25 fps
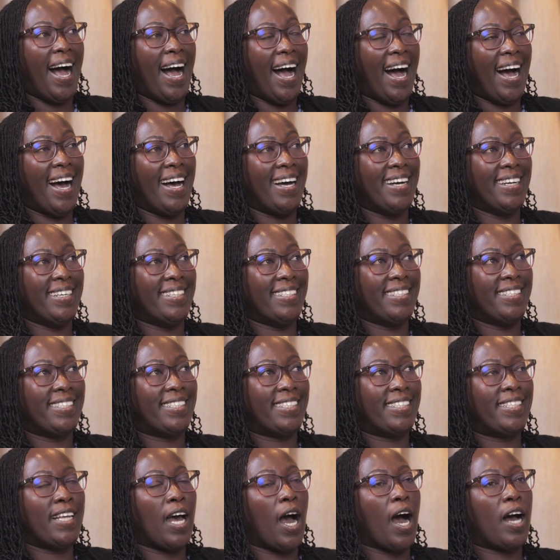
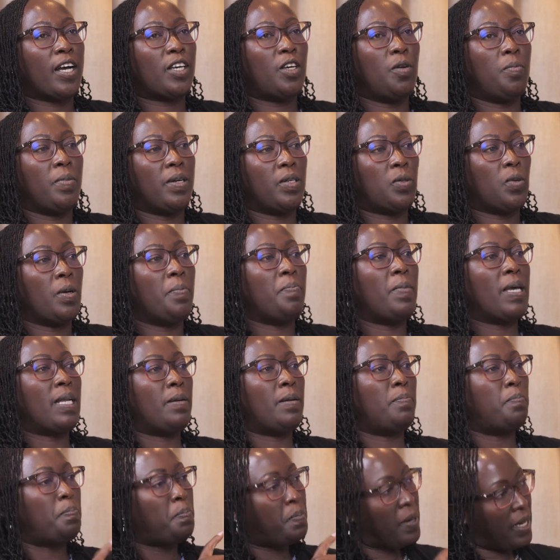And the argument we
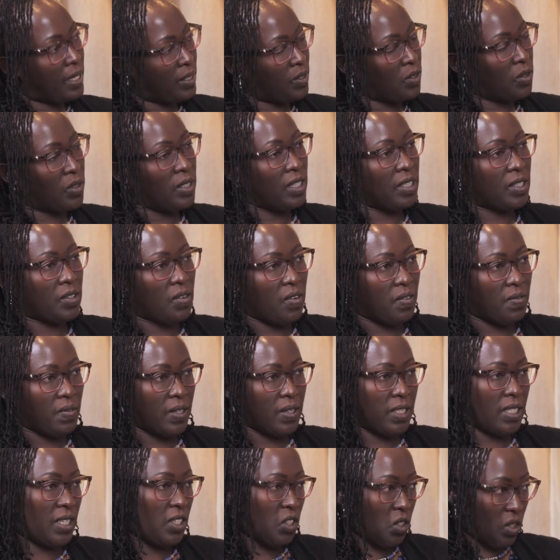made based on these
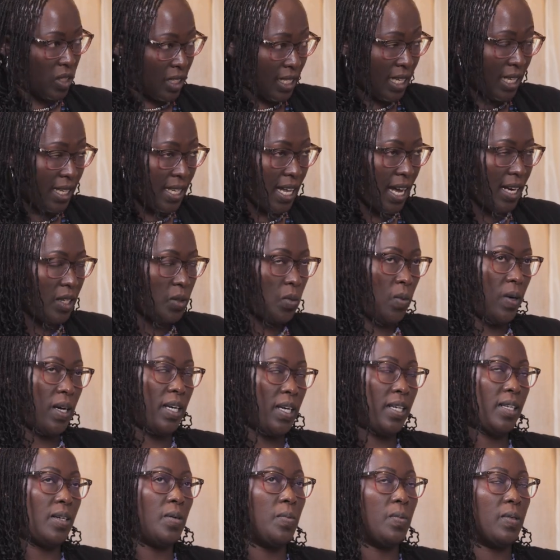conversations and that
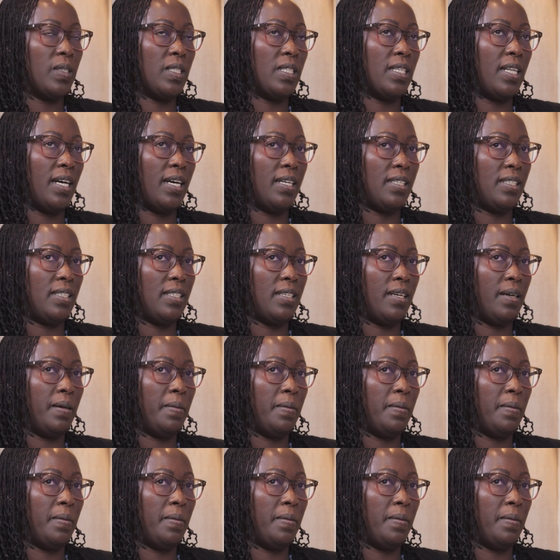work was that